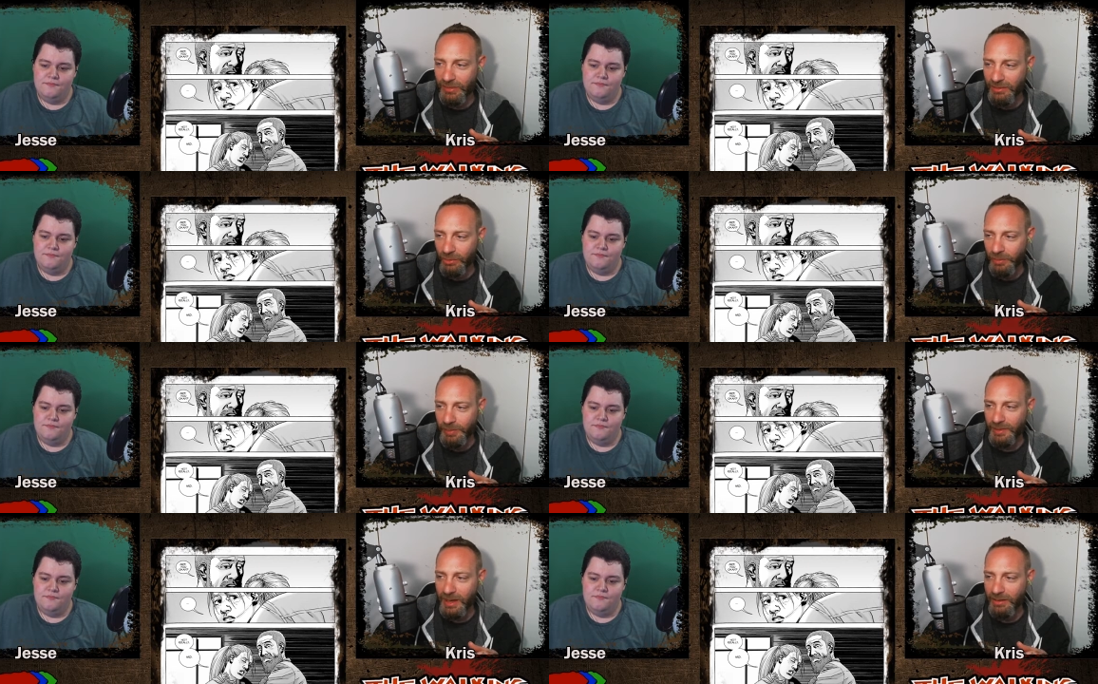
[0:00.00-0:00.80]

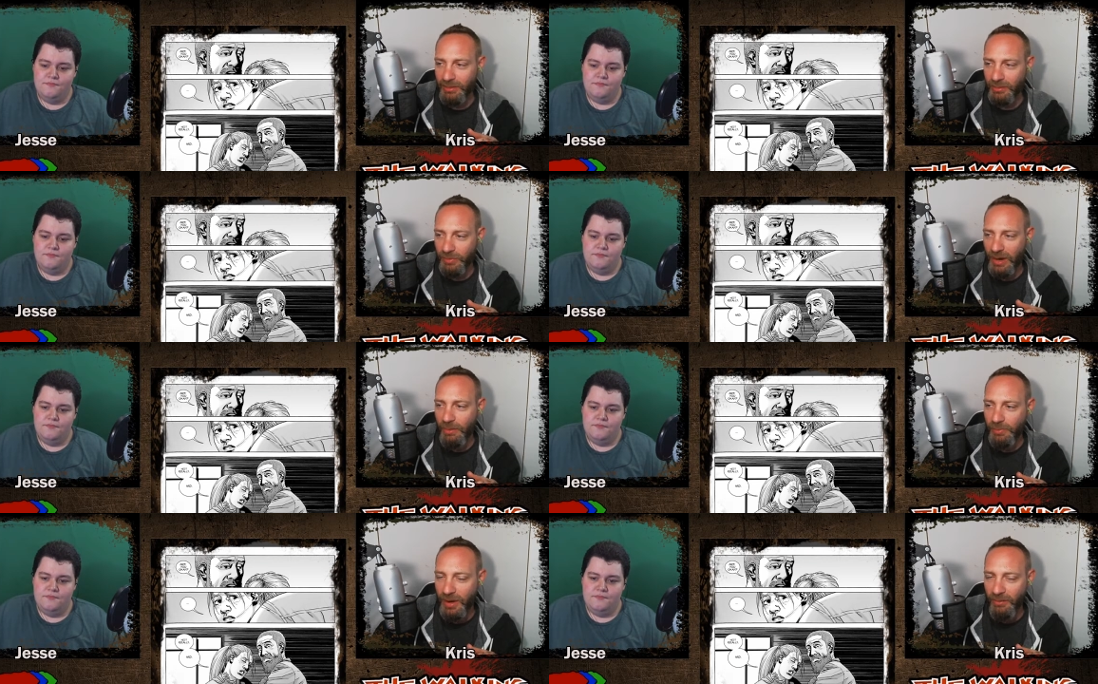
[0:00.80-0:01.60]
Speaker 1: regroup he's gotta regroup
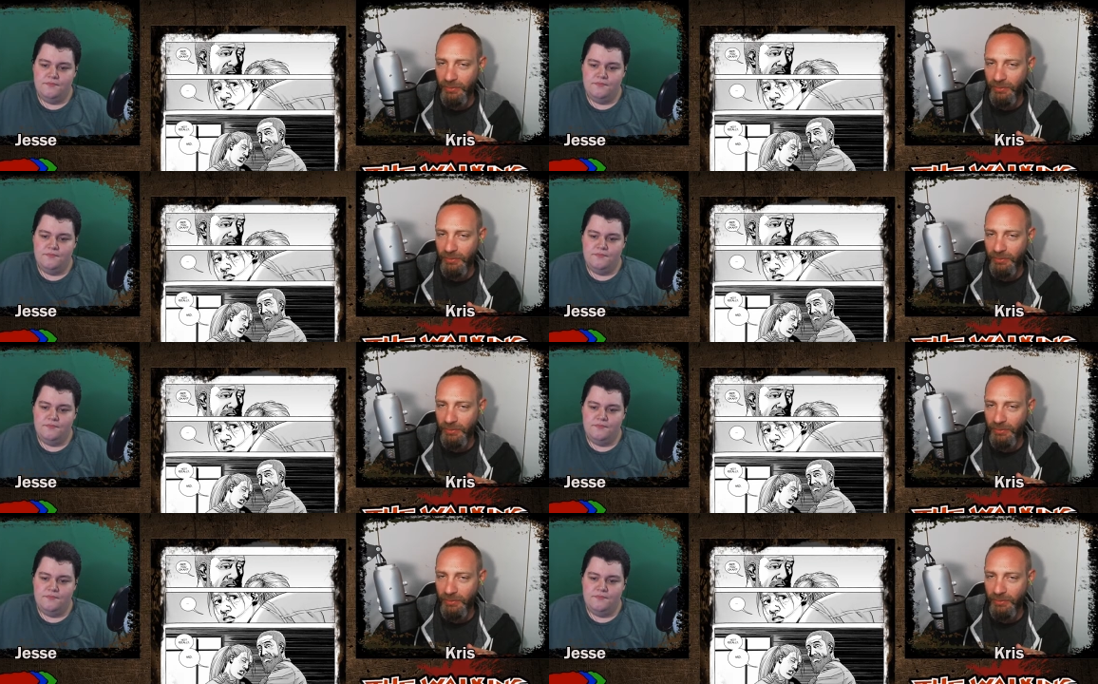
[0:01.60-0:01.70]
their their